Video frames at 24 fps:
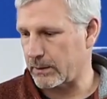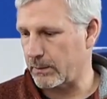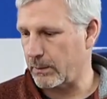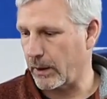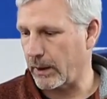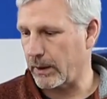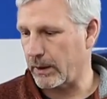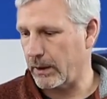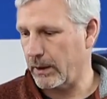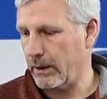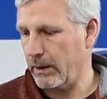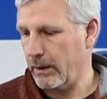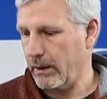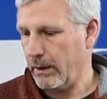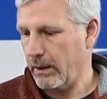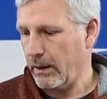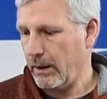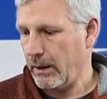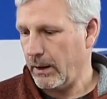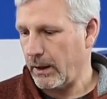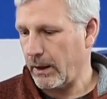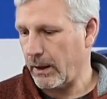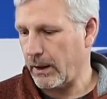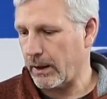But
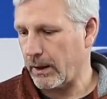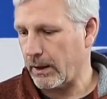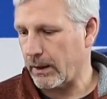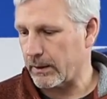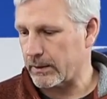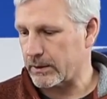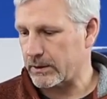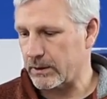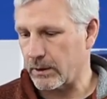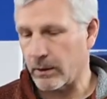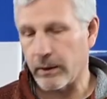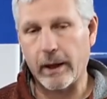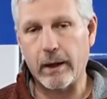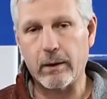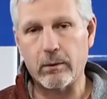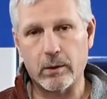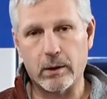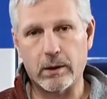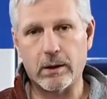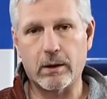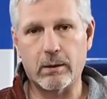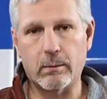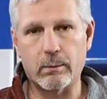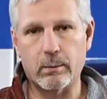so that will
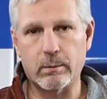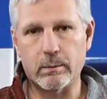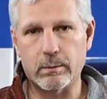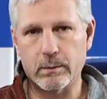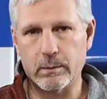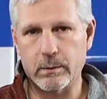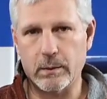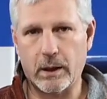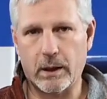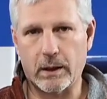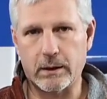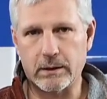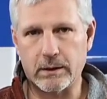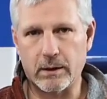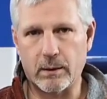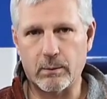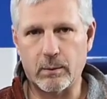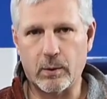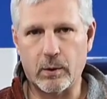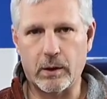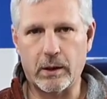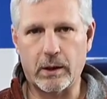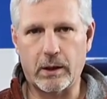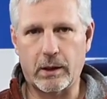come at some
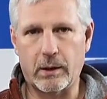point